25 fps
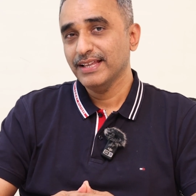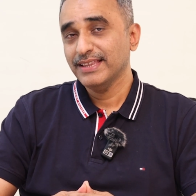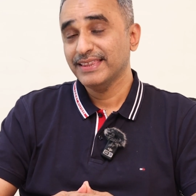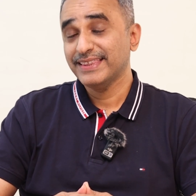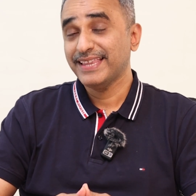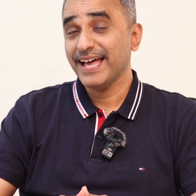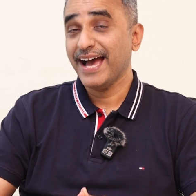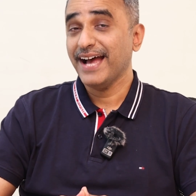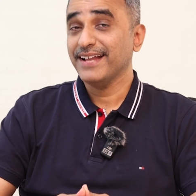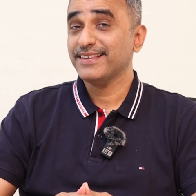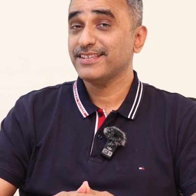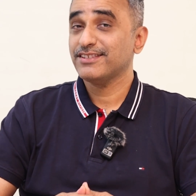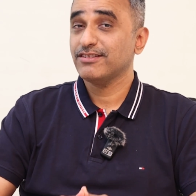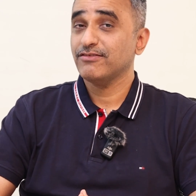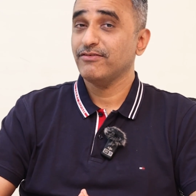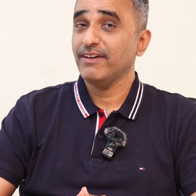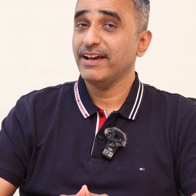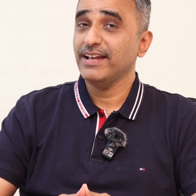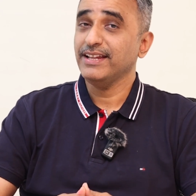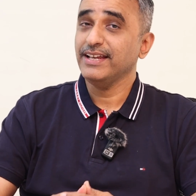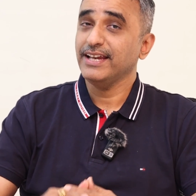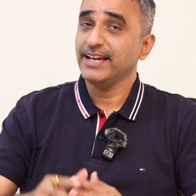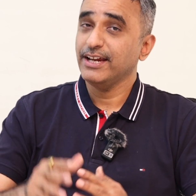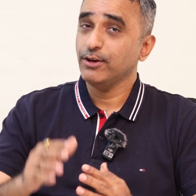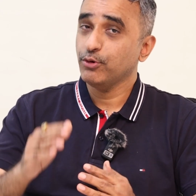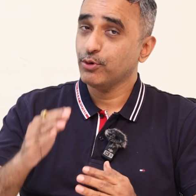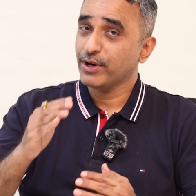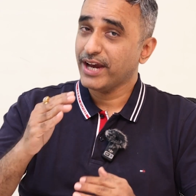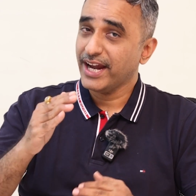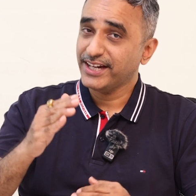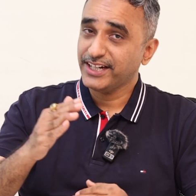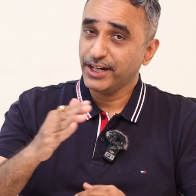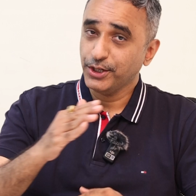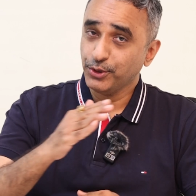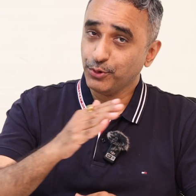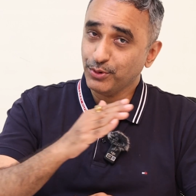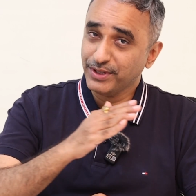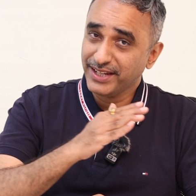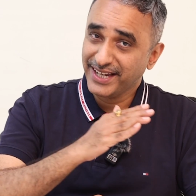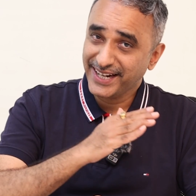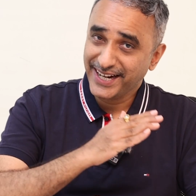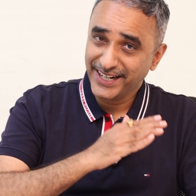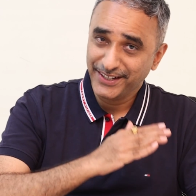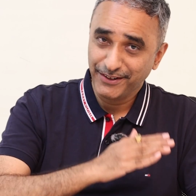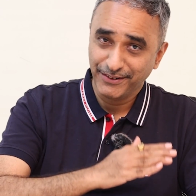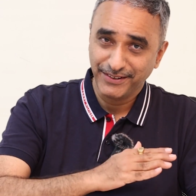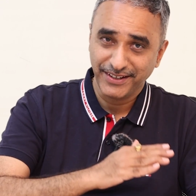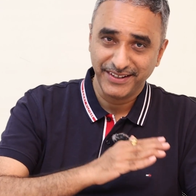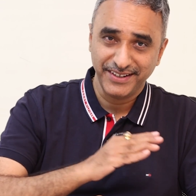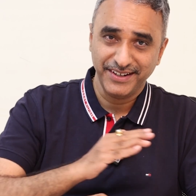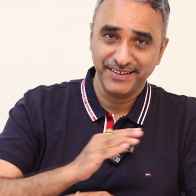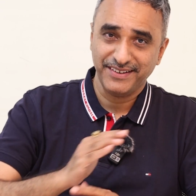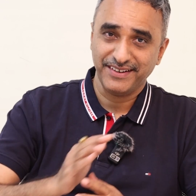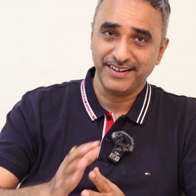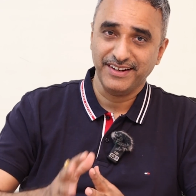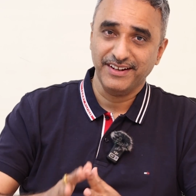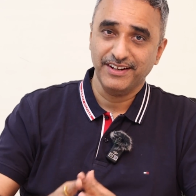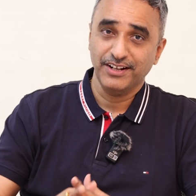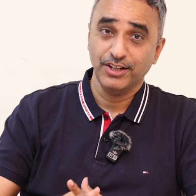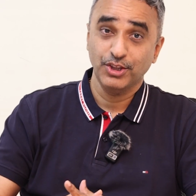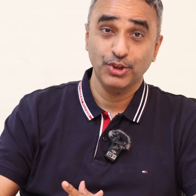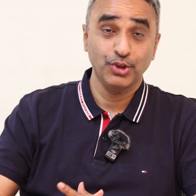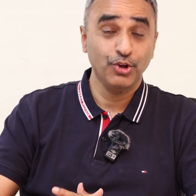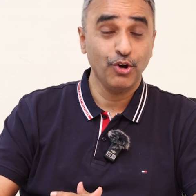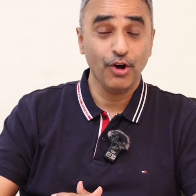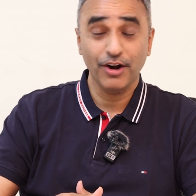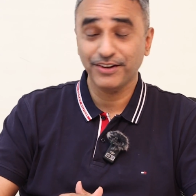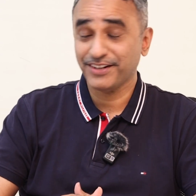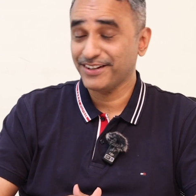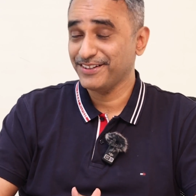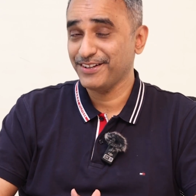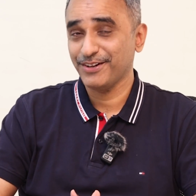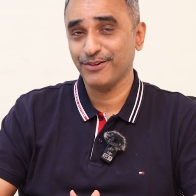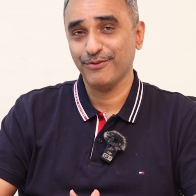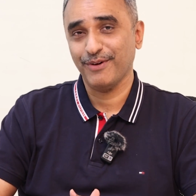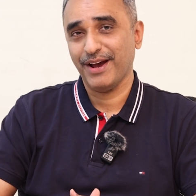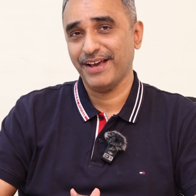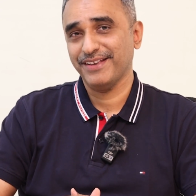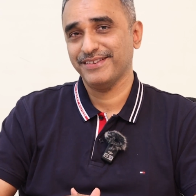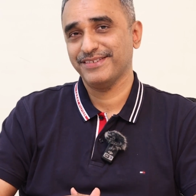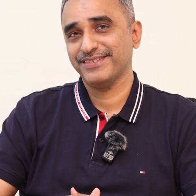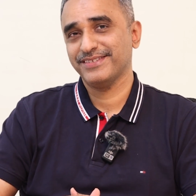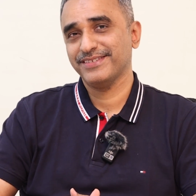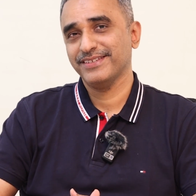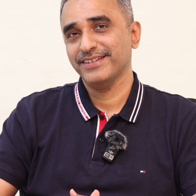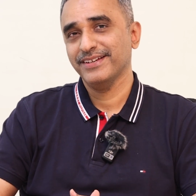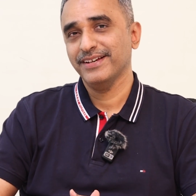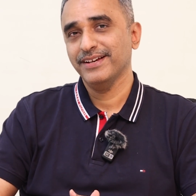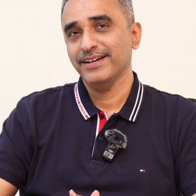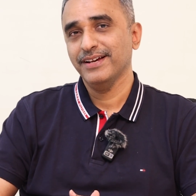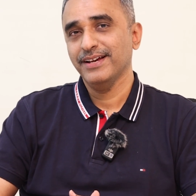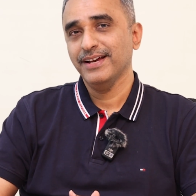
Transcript: that's when you get into negative territory, not otherwise.